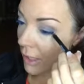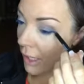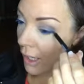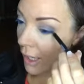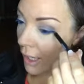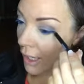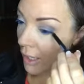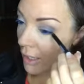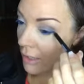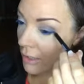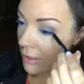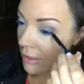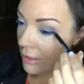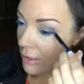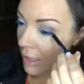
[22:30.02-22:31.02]

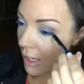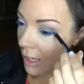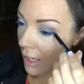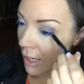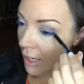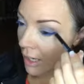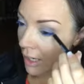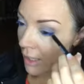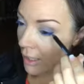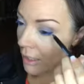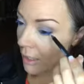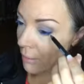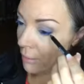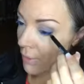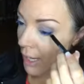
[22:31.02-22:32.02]
and I
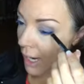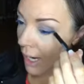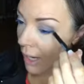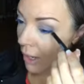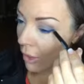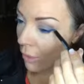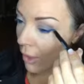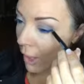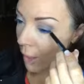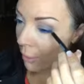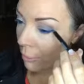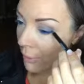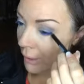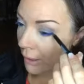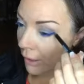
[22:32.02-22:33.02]
am now
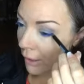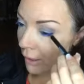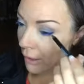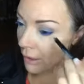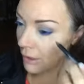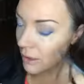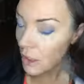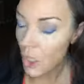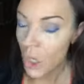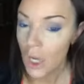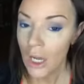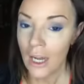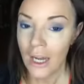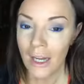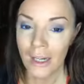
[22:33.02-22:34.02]
helping
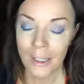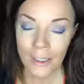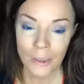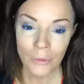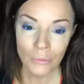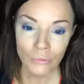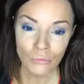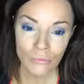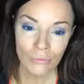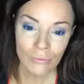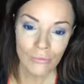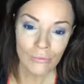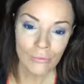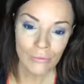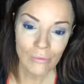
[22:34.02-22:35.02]
um,
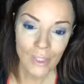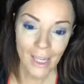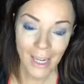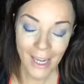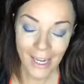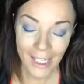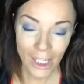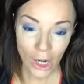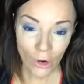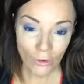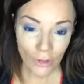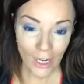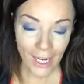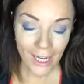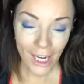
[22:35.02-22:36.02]
eight, over
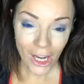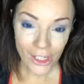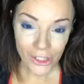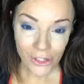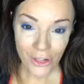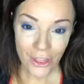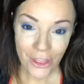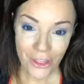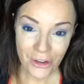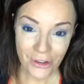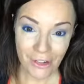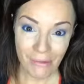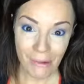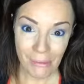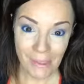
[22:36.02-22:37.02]
830
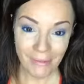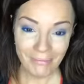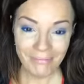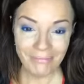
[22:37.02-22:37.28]
women